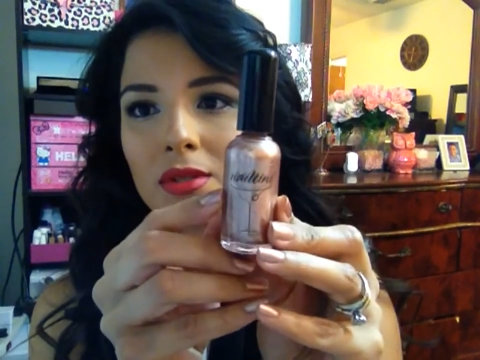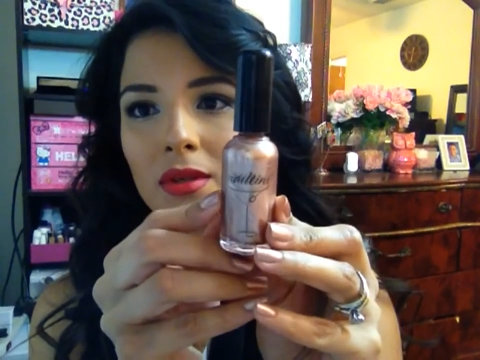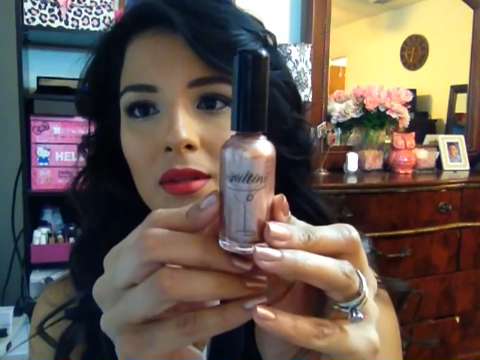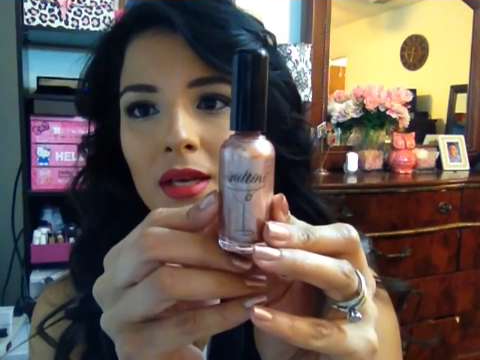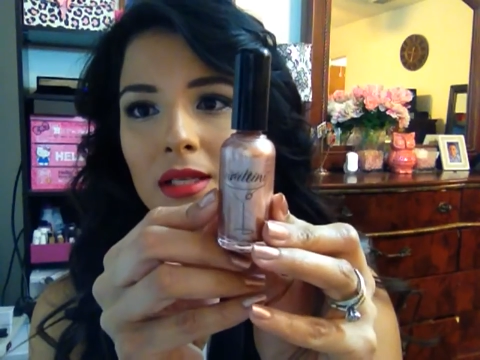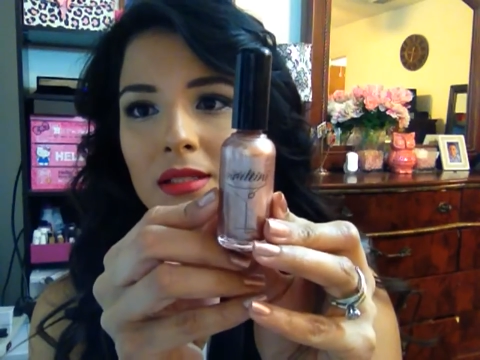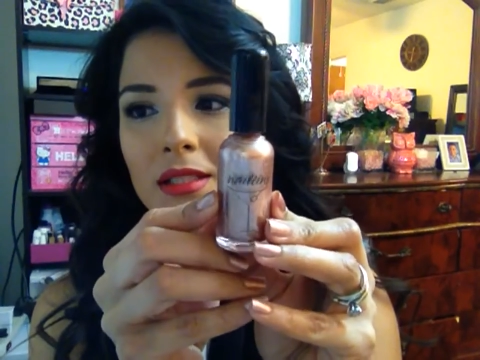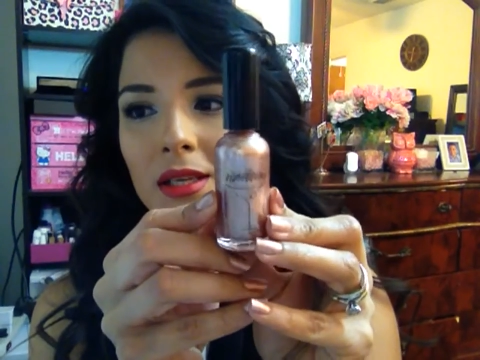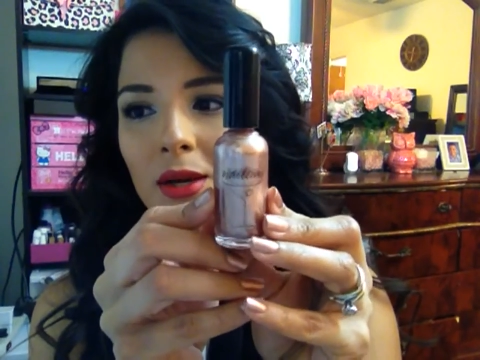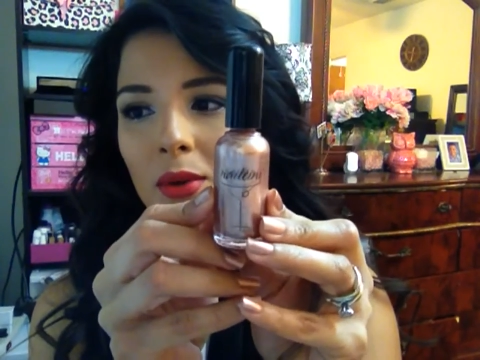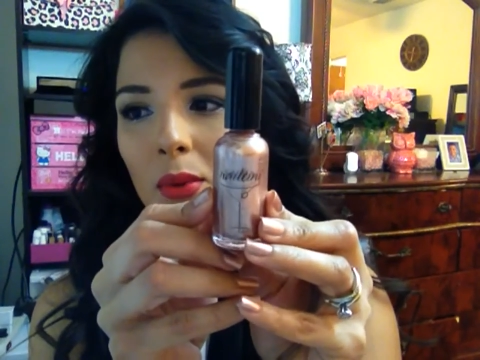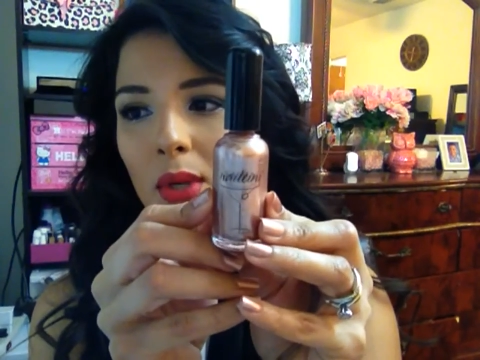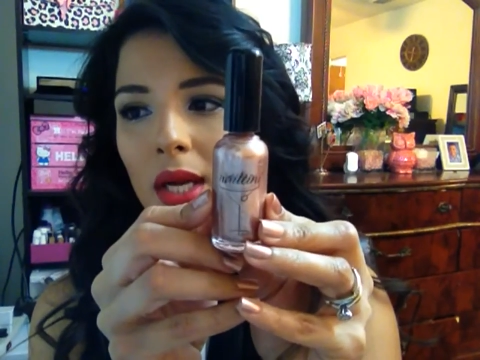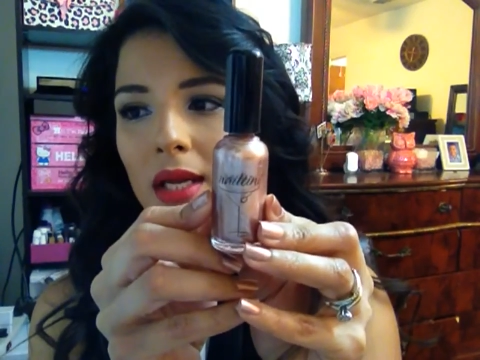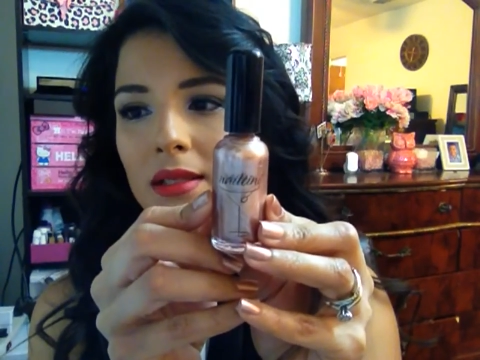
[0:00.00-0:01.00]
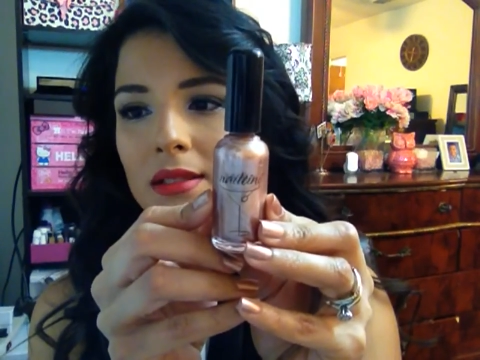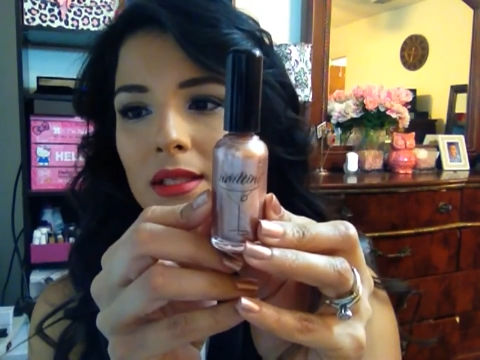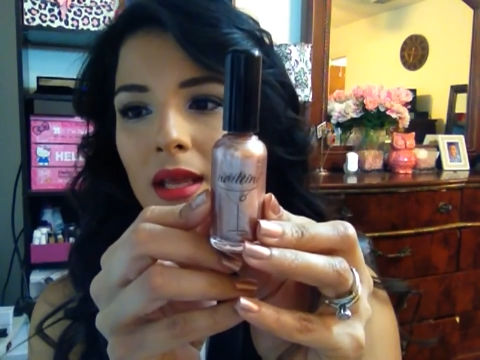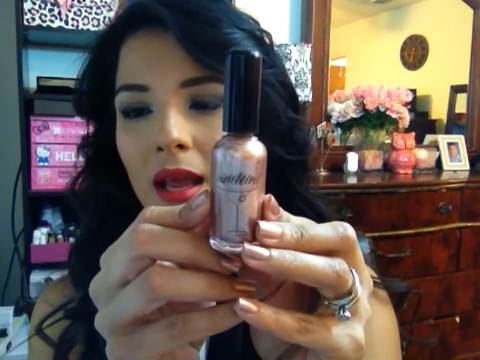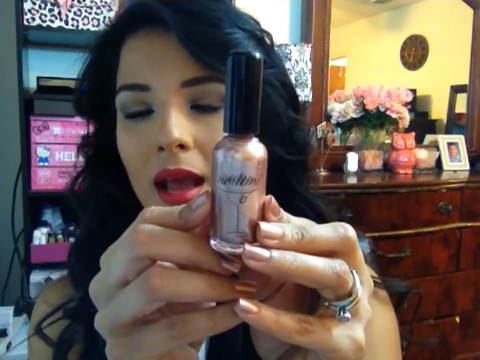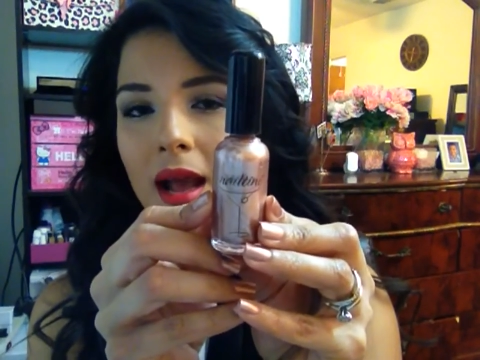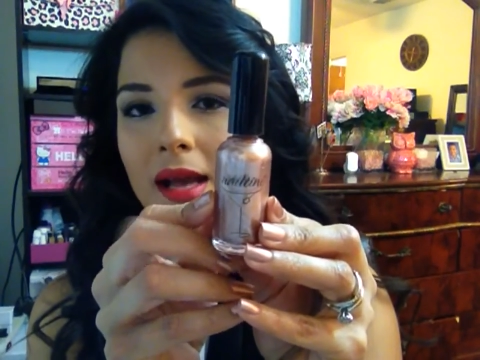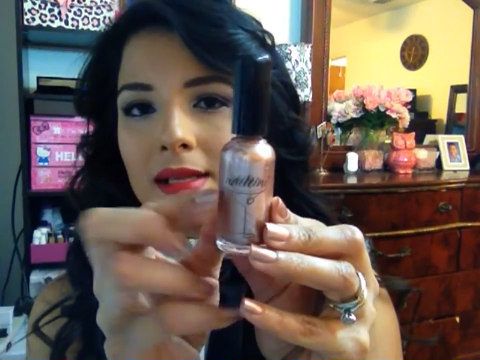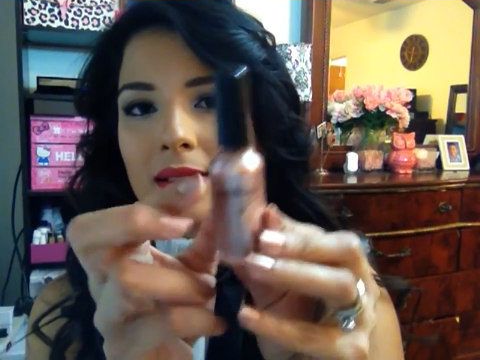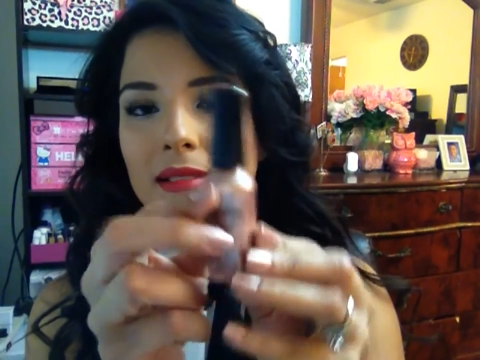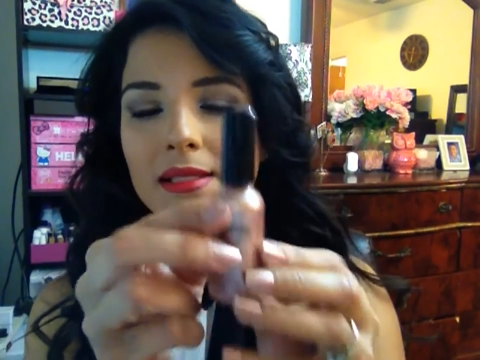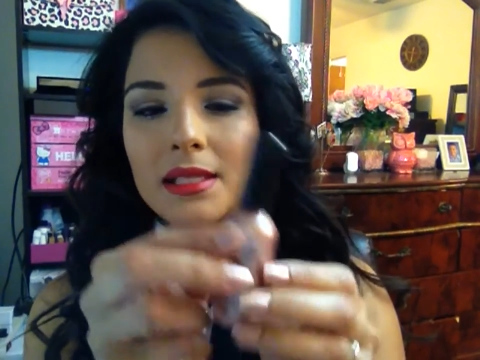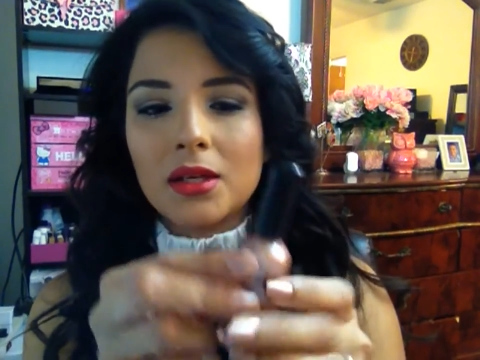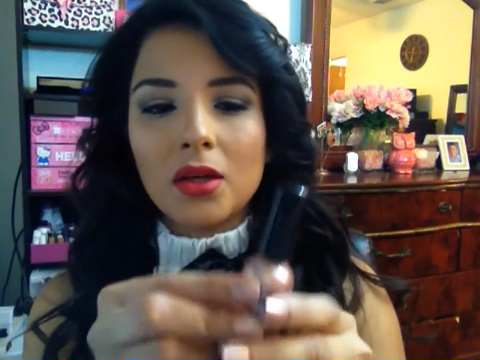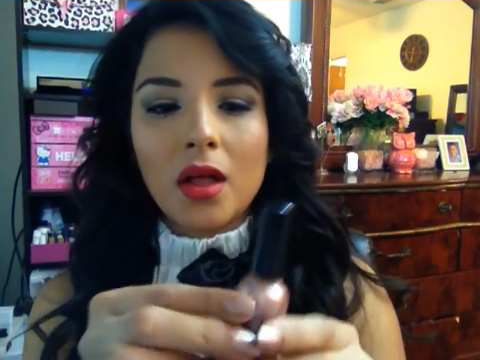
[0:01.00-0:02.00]
So that's a great
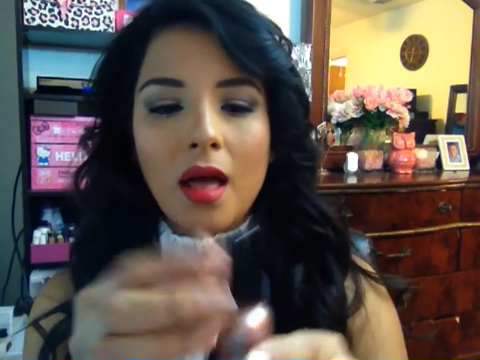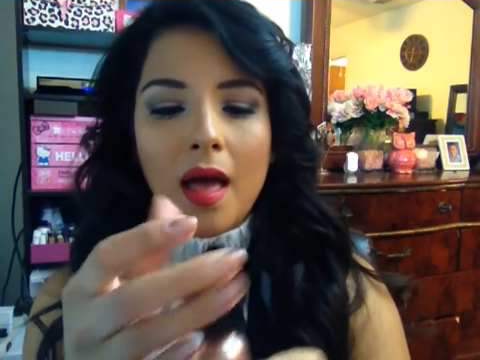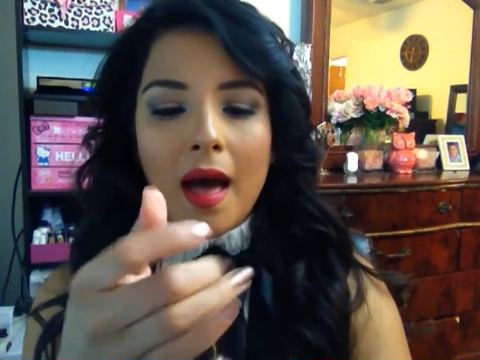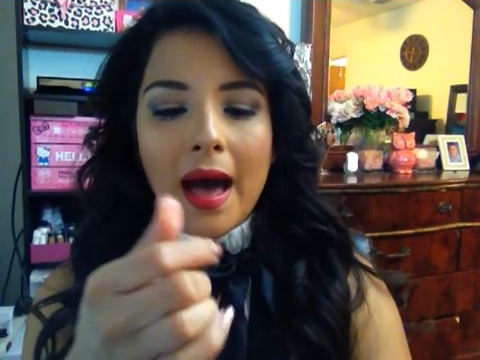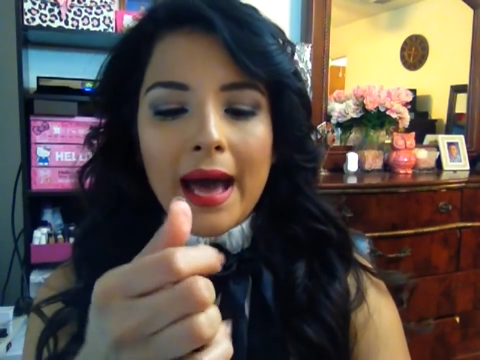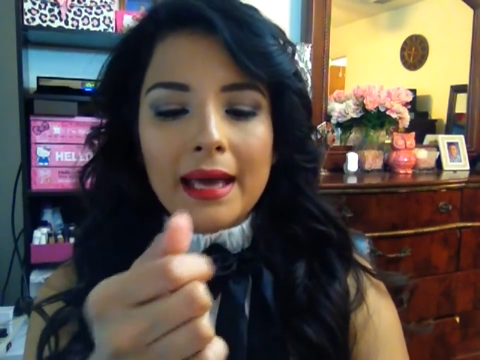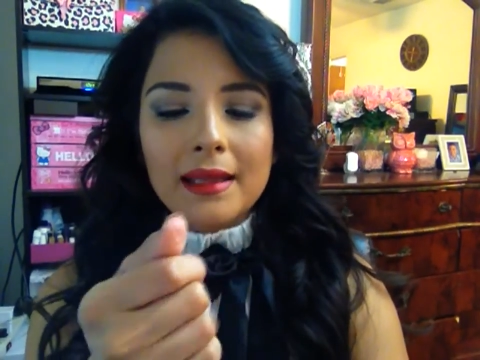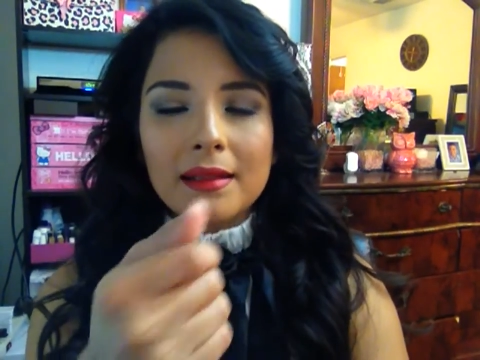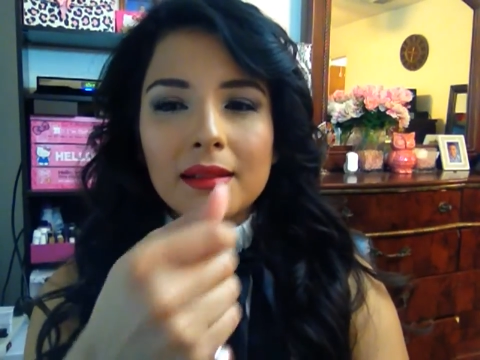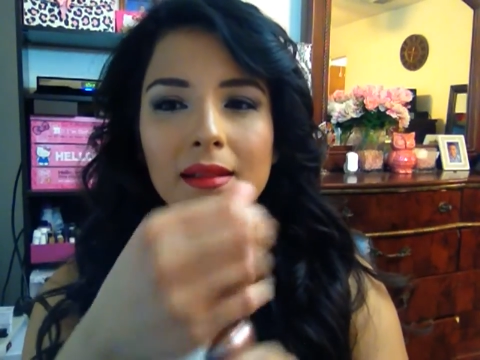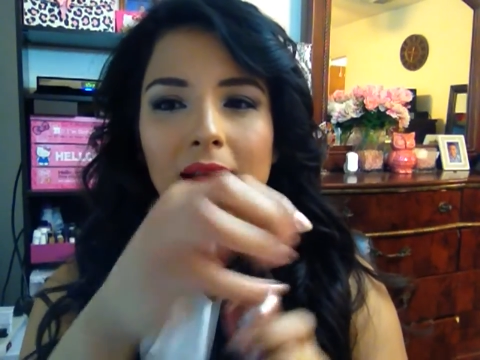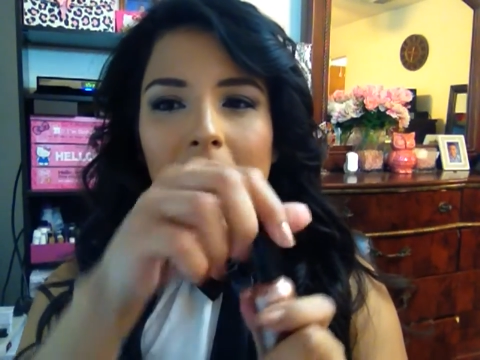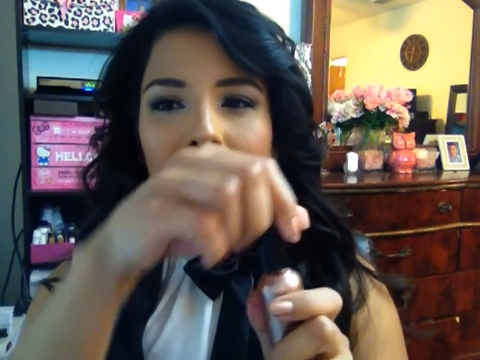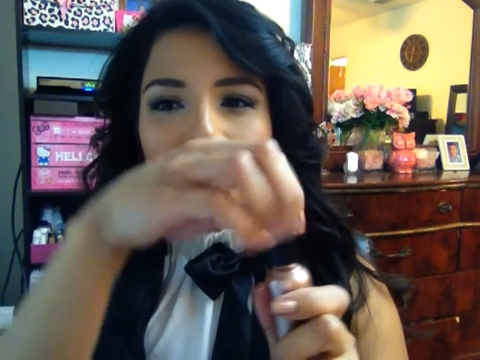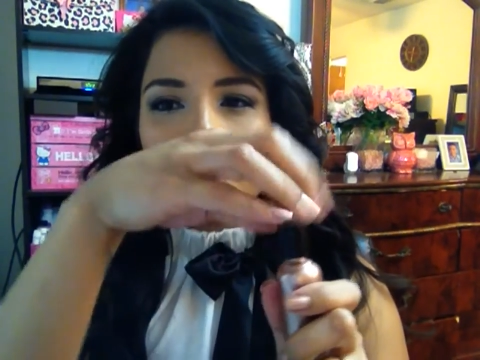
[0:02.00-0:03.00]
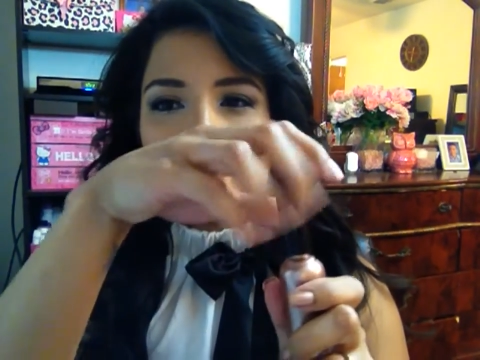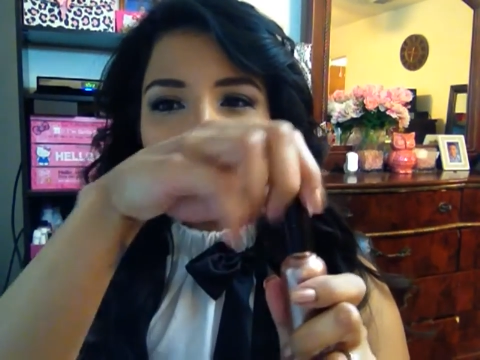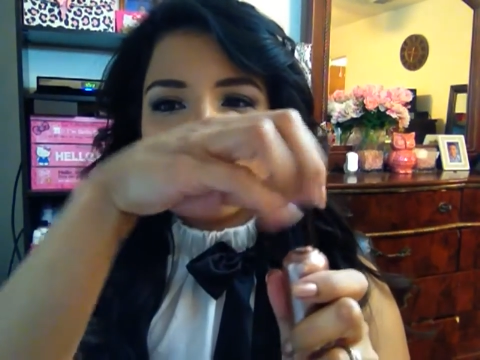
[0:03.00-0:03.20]
deal. I love it